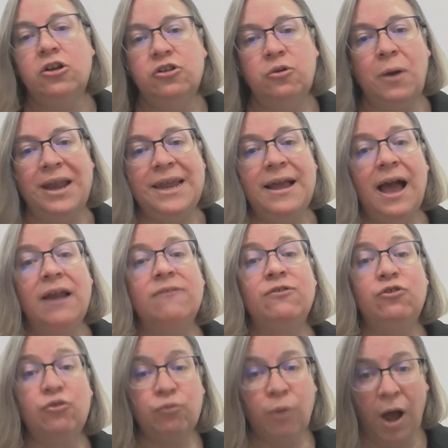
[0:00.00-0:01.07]
So any kind
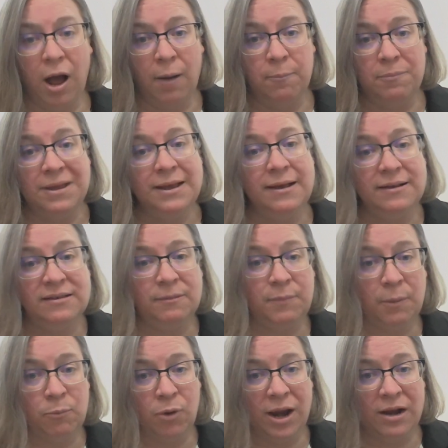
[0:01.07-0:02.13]
of drum is a
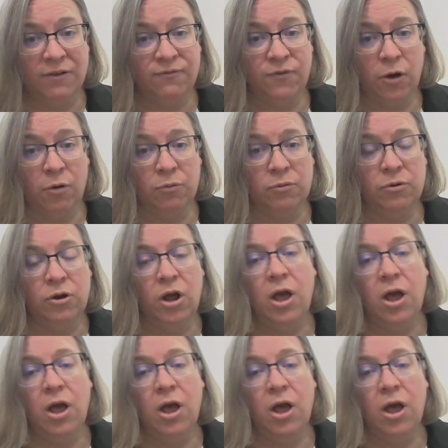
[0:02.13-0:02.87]
membranophone.